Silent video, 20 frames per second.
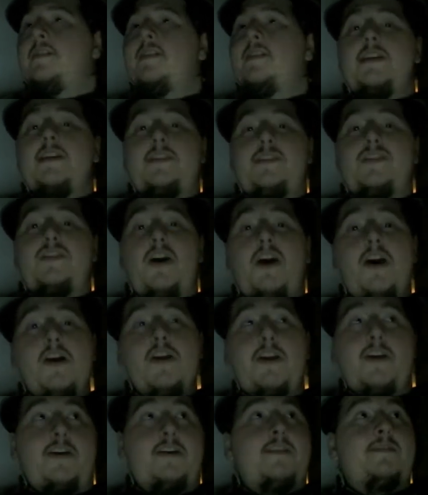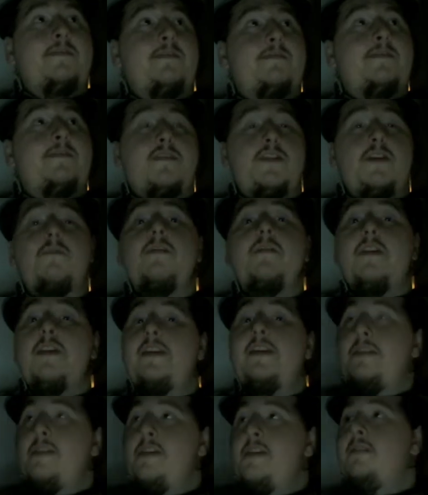It's a Tyga, so
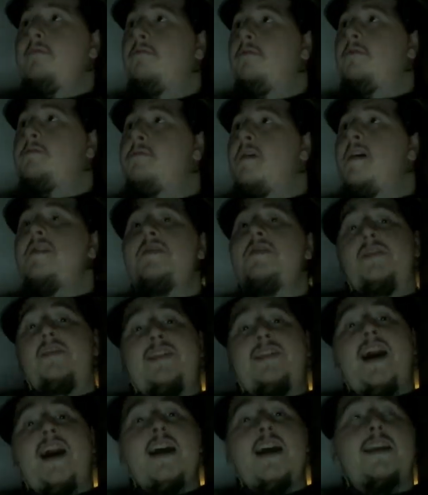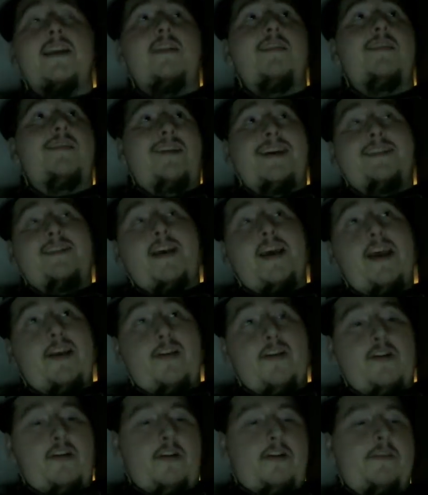he responded to Tyga, not
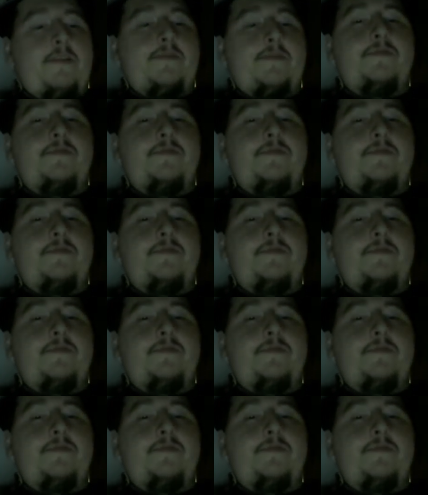Tiger.